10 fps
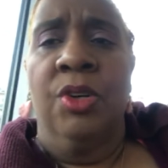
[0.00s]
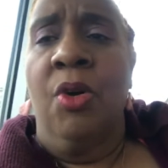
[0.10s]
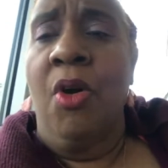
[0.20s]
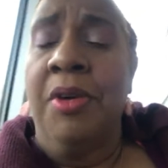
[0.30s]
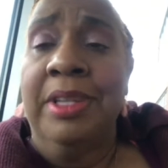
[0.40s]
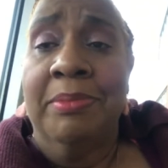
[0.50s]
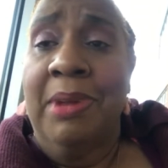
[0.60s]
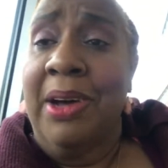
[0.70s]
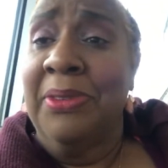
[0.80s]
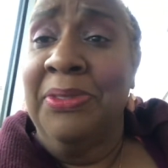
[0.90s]
all in
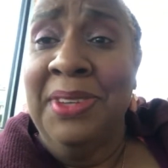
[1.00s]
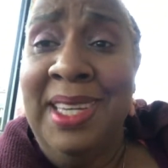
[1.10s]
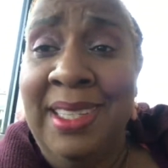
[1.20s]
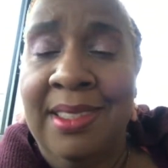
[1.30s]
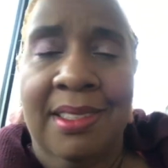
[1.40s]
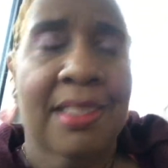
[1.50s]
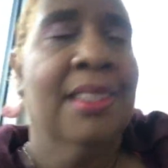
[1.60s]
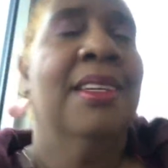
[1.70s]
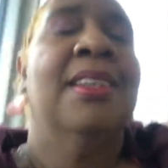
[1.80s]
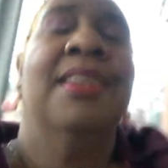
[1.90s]
my feet,
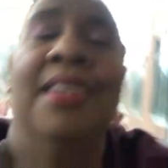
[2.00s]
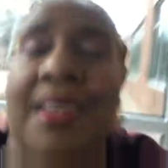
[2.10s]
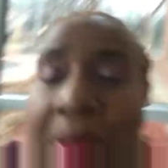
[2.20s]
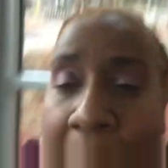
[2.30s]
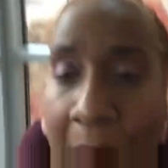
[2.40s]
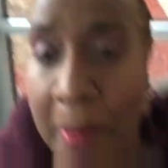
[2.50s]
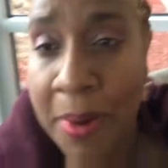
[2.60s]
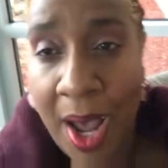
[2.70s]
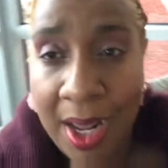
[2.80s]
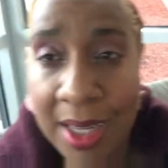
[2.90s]
in my
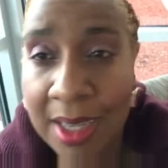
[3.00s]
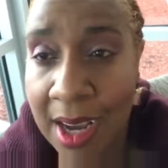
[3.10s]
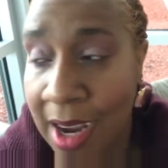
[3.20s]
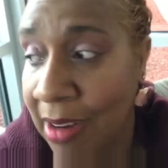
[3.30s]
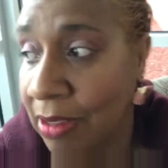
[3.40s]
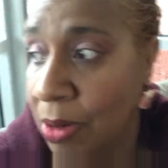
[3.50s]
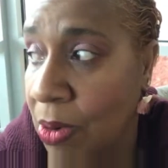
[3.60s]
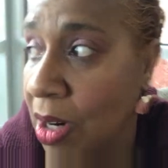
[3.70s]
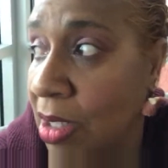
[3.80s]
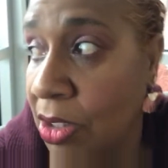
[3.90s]
body,
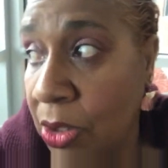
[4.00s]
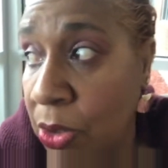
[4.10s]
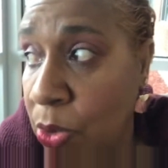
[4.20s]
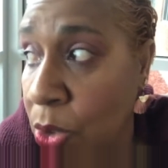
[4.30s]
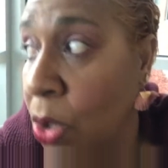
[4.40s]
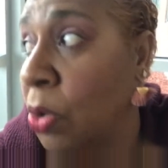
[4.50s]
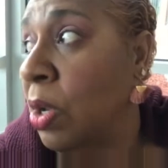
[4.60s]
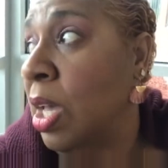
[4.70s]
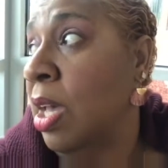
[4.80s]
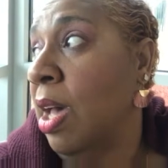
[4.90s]
everywhere. So you know
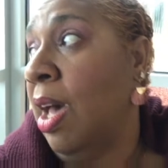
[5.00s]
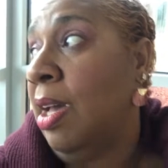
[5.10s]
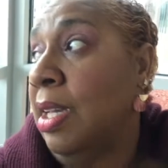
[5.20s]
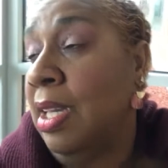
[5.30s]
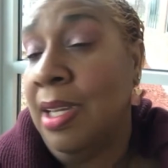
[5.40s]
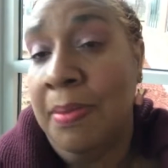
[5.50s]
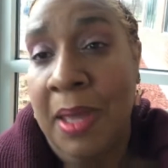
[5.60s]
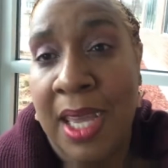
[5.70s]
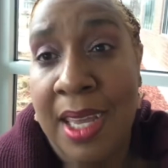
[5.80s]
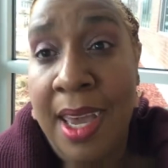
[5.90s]
I am
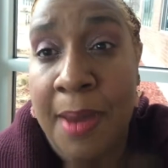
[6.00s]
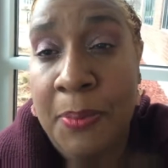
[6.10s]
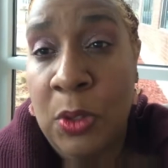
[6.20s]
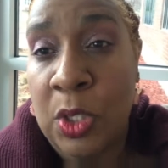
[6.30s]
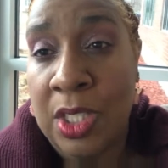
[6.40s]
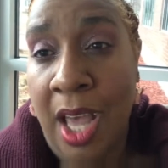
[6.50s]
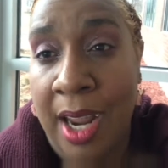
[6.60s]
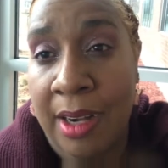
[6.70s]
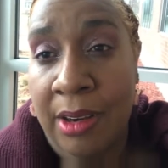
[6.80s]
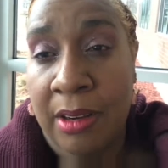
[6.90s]
a apple
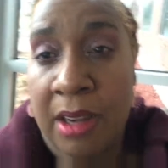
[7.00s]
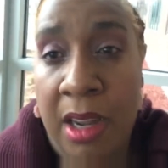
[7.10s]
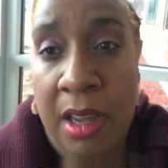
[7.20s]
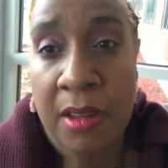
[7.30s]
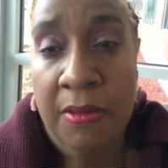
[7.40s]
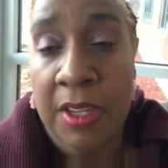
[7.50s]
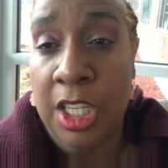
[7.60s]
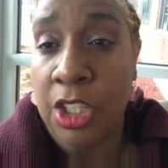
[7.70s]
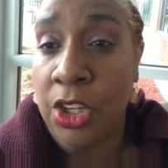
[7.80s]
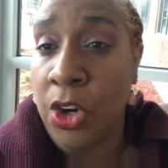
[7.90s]
cider
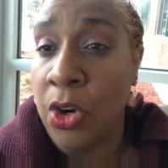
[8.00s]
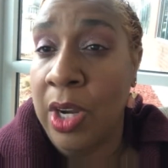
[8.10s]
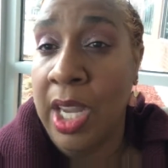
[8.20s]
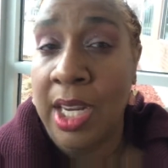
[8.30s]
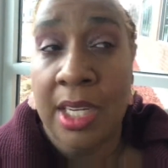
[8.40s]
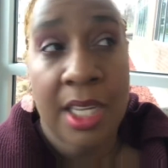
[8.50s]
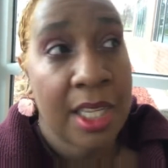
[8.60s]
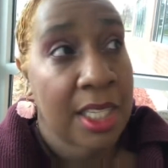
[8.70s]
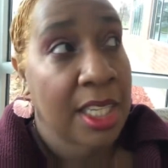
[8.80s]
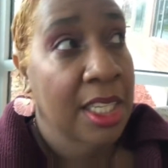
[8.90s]
vinegar and
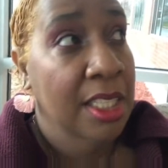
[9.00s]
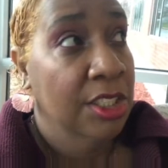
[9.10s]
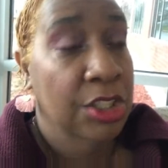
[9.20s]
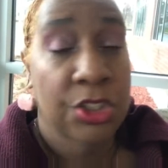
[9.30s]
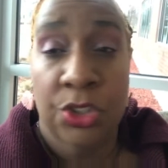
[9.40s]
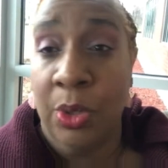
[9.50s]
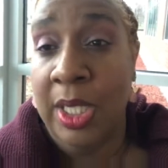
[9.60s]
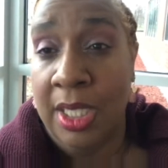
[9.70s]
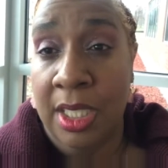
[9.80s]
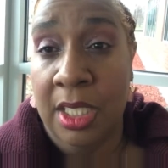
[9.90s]
honey
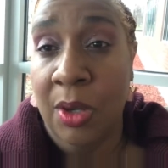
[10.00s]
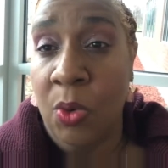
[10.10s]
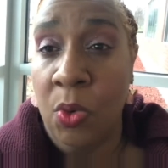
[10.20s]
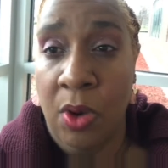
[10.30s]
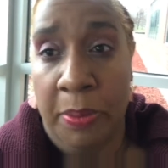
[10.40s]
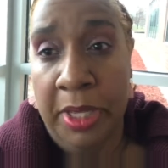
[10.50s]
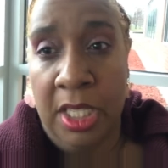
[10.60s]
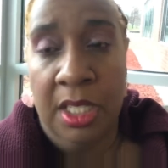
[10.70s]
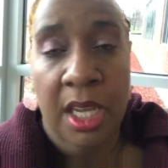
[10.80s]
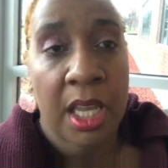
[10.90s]
drinking
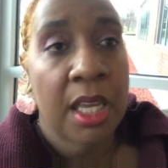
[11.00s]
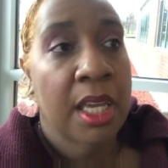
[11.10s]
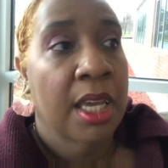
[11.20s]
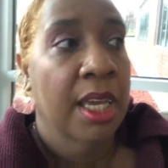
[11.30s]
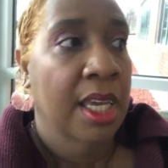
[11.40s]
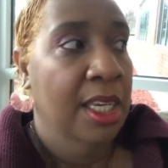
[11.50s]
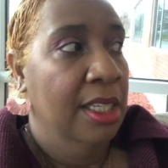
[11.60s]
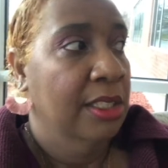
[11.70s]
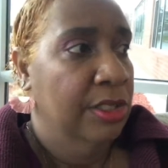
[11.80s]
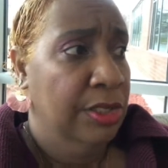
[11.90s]
woman,
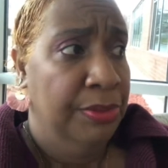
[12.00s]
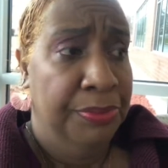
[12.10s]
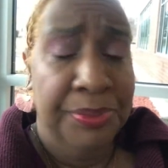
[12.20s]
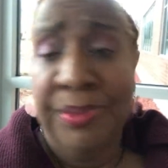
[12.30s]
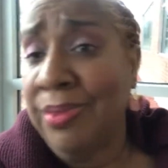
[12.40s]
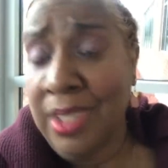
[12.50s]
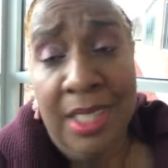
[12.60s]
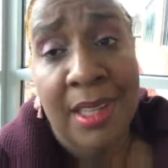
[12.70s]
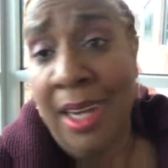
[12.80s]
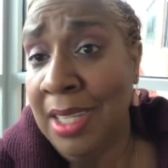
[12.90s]
and
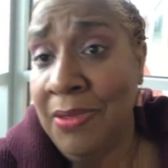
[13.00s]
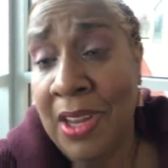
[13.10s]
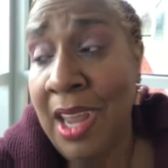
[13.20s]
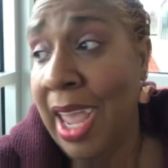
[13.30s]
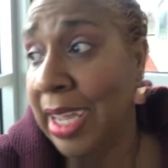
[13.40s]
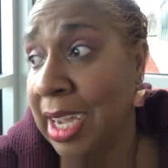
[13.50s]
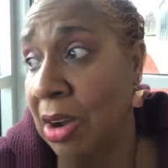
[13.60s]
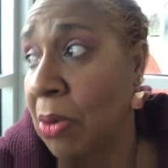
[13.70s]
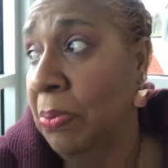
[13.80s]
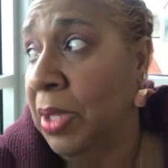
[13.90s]
not even that
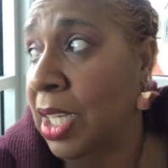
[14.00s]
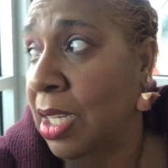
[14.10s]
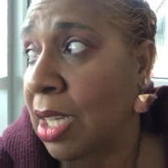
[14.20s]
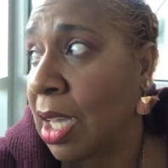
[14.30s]
helped me.